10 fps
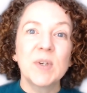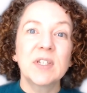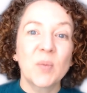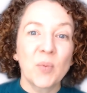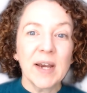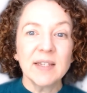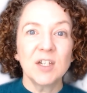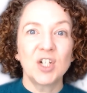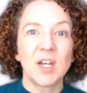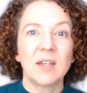
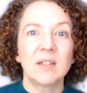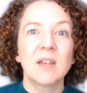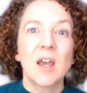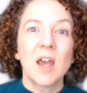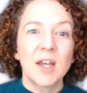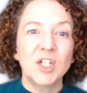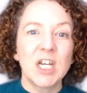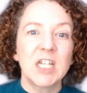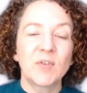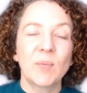suppressor genes are
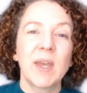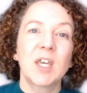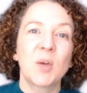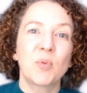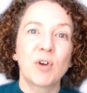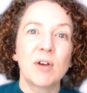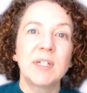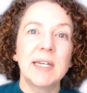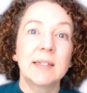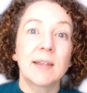genes for making
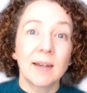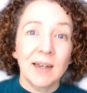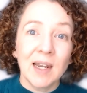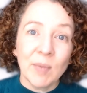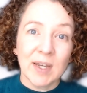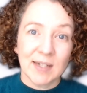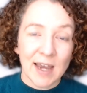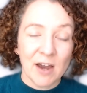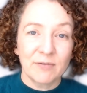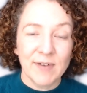proteins that limit
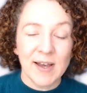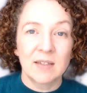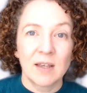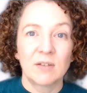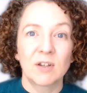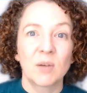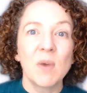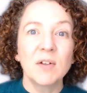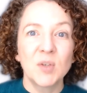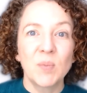how fast cells can
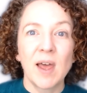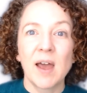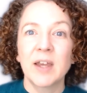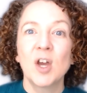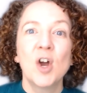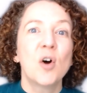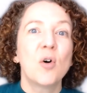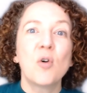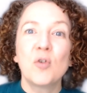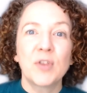multiply,
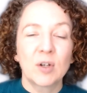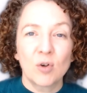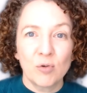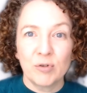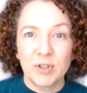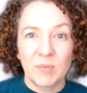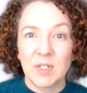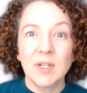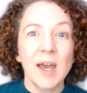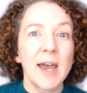or that cause them
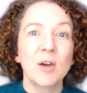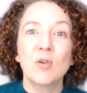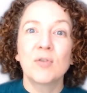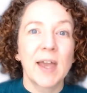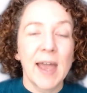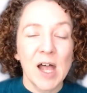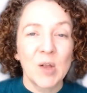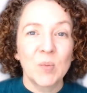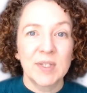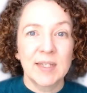to die, or that
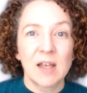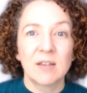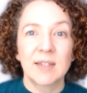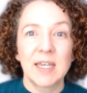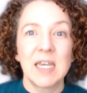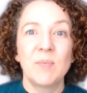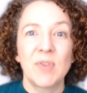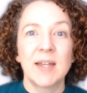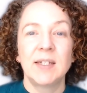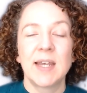help cells keep
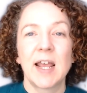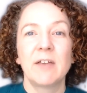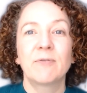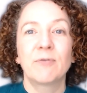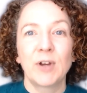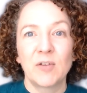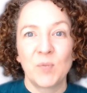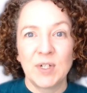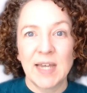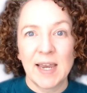their DNA free of
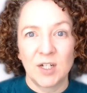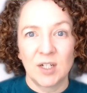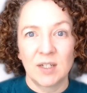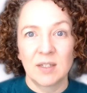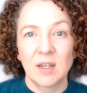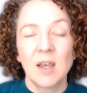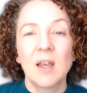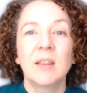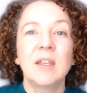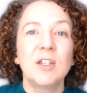mutations.
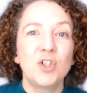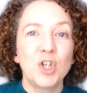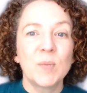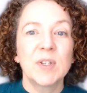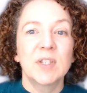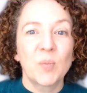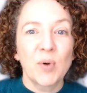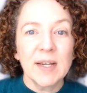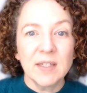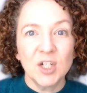These tumor
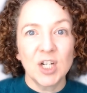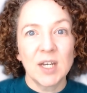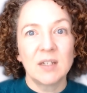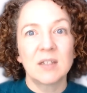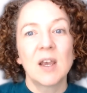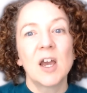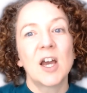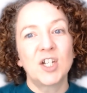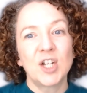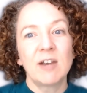suppressor genes
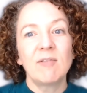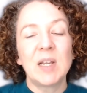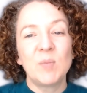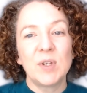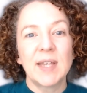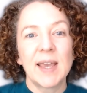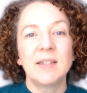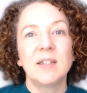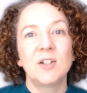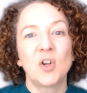are generally
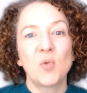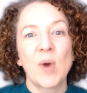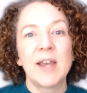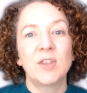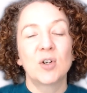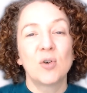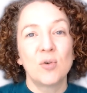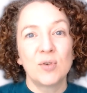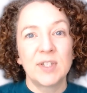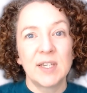mutated in a way that
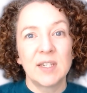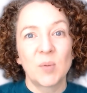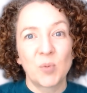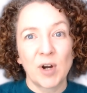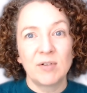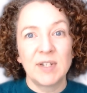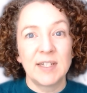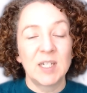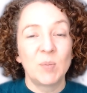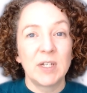causes the
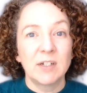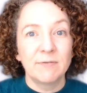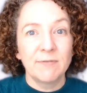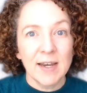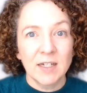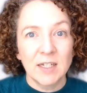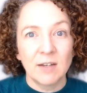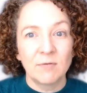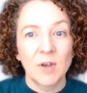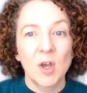protein to be
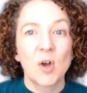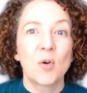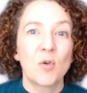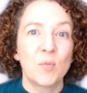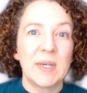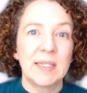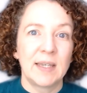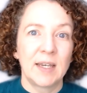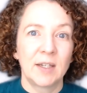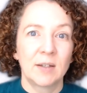defective or
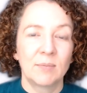missing.